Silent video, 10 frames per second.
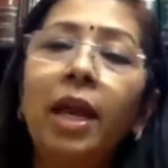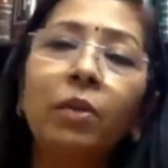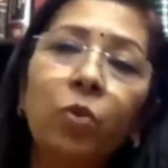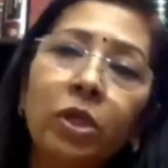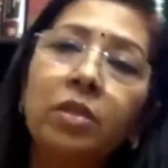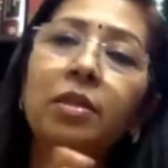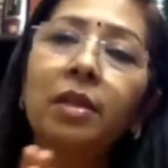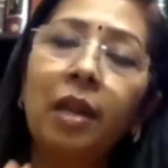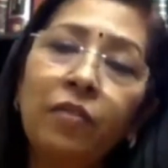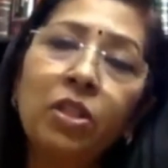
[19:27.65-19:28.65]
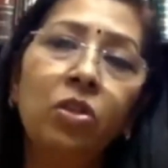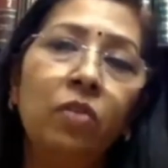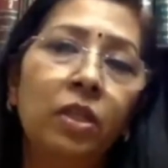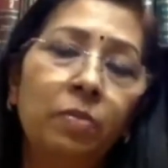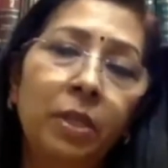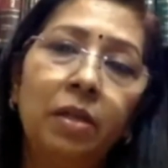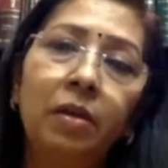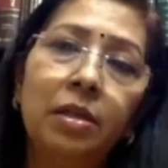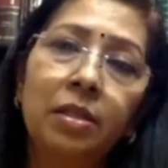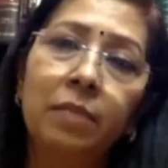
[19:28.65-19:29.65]
and what is the relevance of this
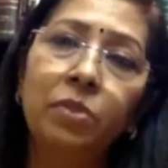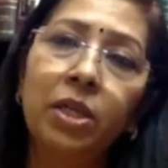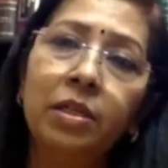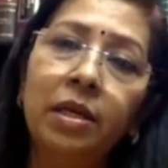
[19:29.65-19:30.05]
particular subject.